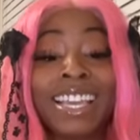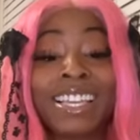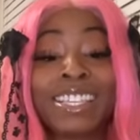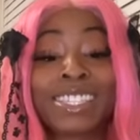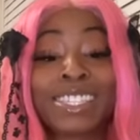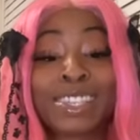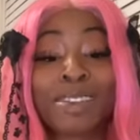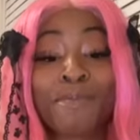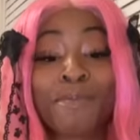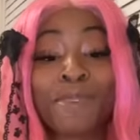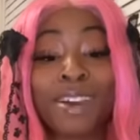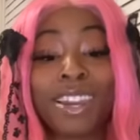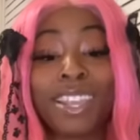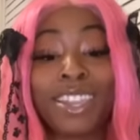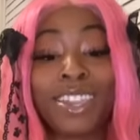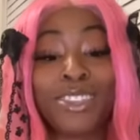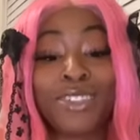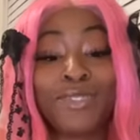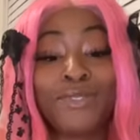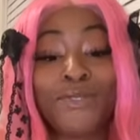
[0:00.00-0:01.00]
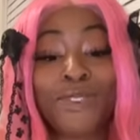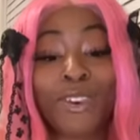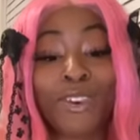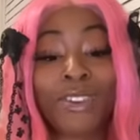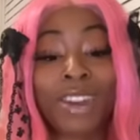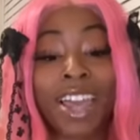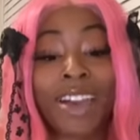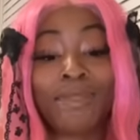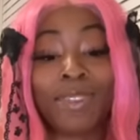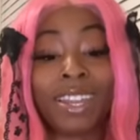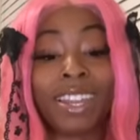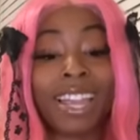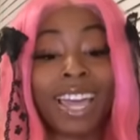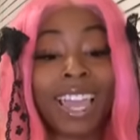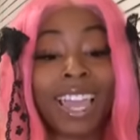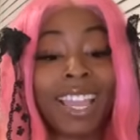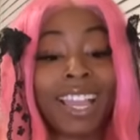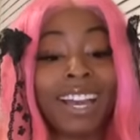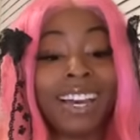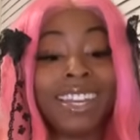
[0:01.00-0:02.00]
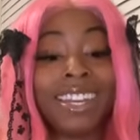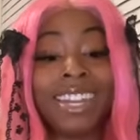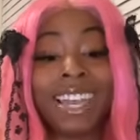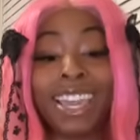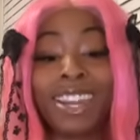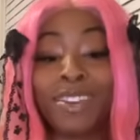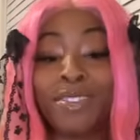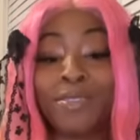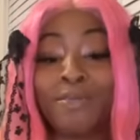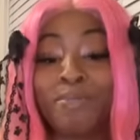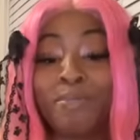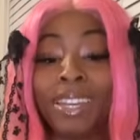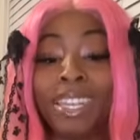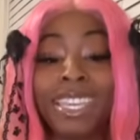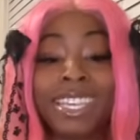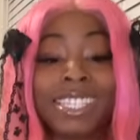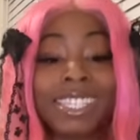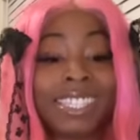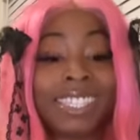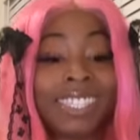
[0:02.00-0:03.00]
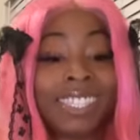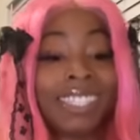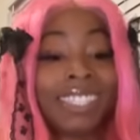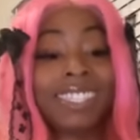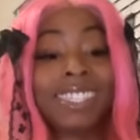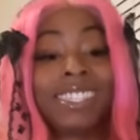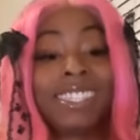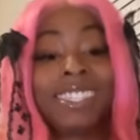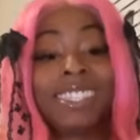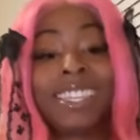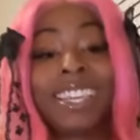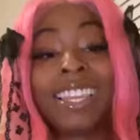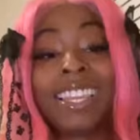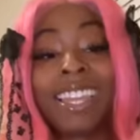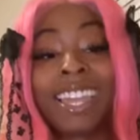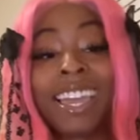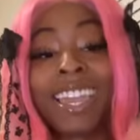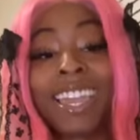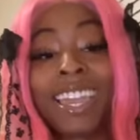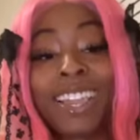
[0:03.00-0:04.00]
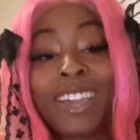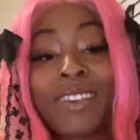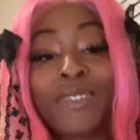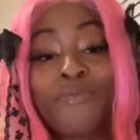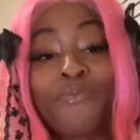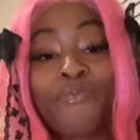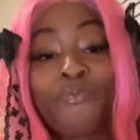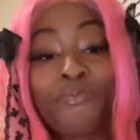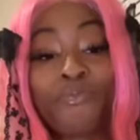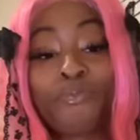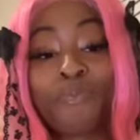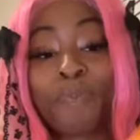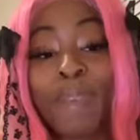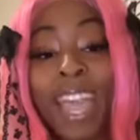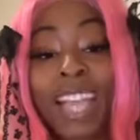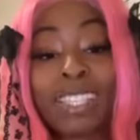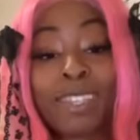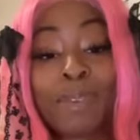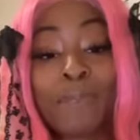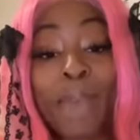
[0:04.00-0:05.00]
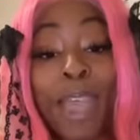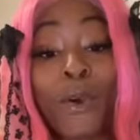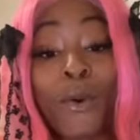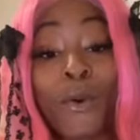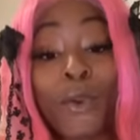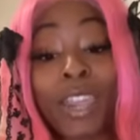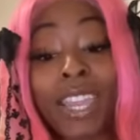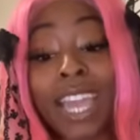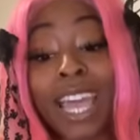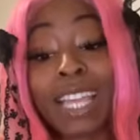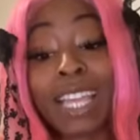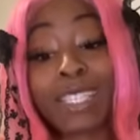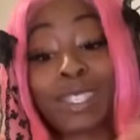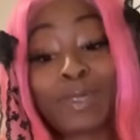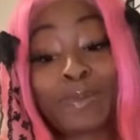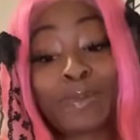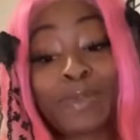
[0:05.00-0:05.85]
somebody in you are going to have a, like, a night of bliss and, like, back-to-back orgasms.